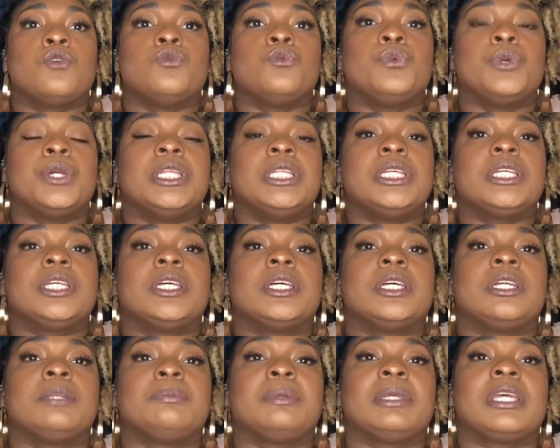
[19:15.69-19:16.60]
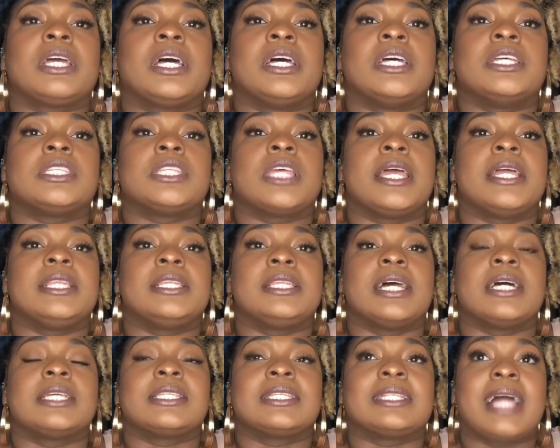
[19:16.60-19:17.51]
Really good because it
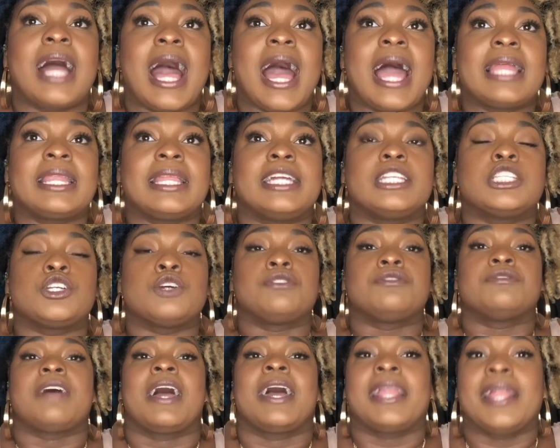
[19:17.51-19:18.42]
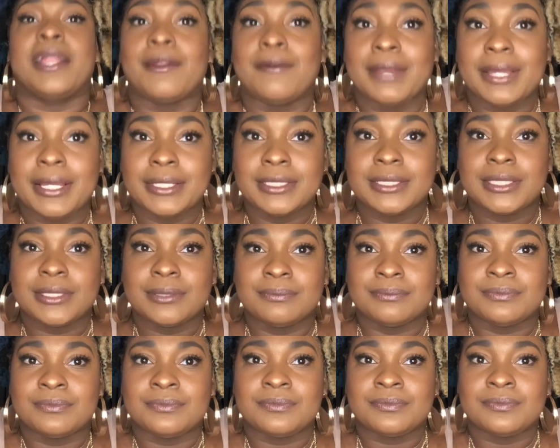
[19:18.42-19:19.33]
doesn't highlight your fat areas
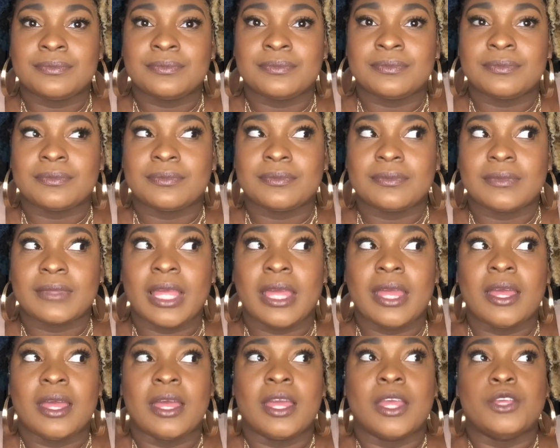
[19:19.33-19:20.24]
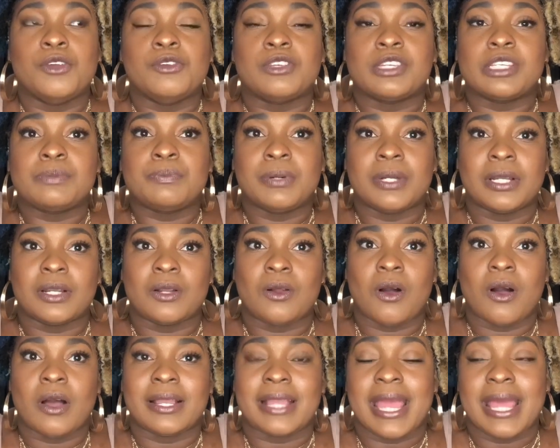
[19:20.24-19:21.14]
you just put it
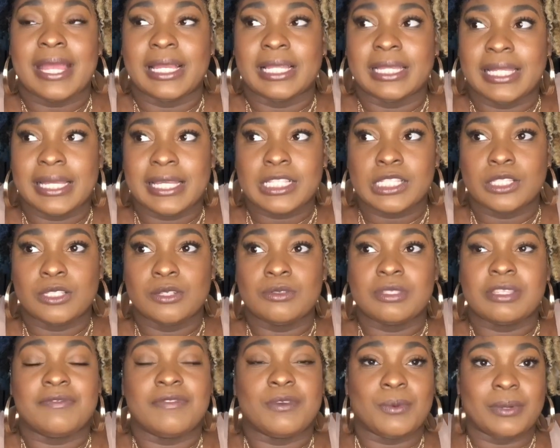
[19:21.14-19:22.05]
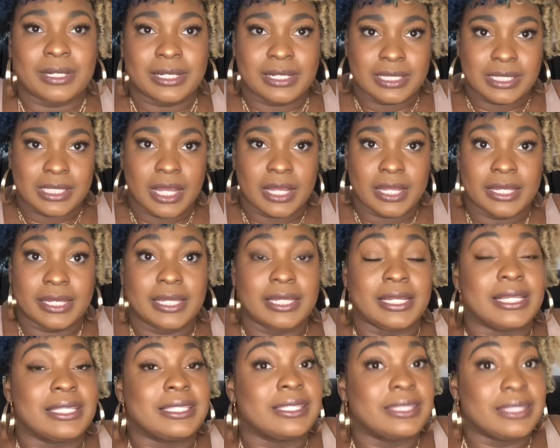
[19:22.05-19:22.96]
on and it lays loose. If you wanted to tuck it in,
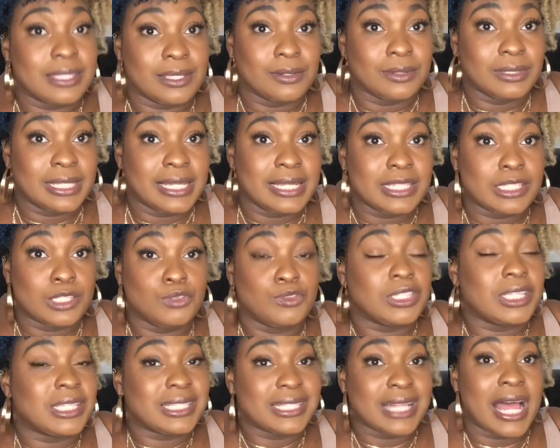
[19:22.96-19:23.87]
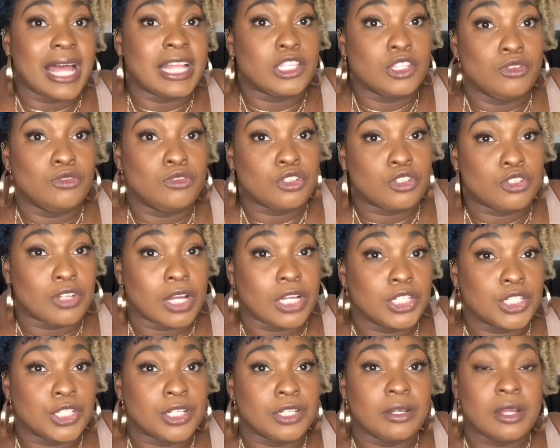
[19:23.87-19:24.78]
it still lays loose. It's not too
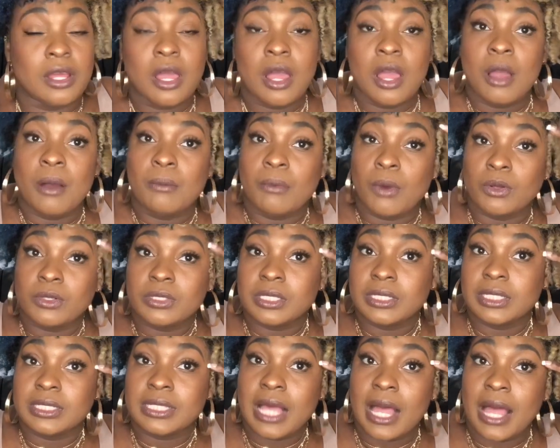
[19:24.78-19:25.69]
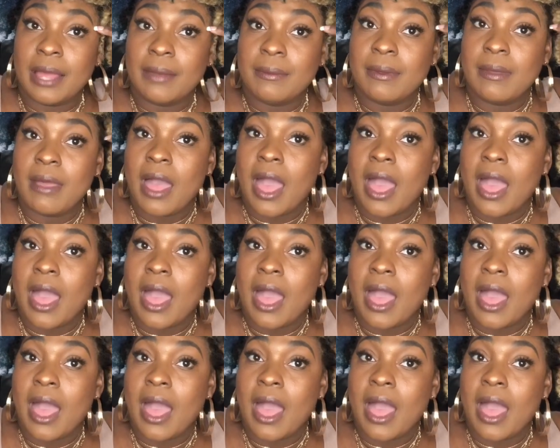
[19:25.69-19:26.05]
structured most of the time.